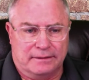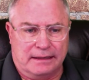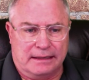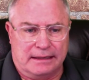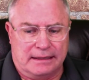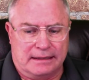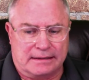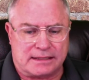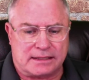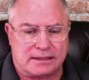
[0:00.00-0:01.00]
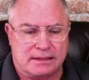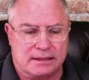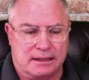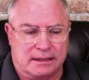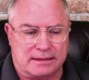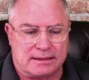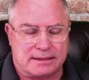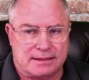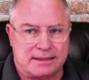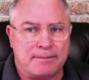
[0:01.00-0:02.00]
it's
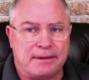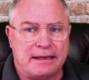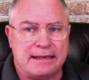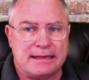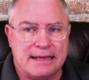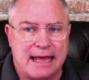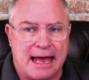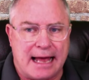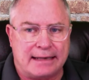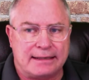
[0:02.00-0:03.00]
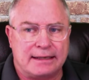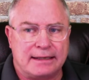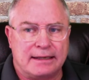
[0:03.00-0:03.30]
something that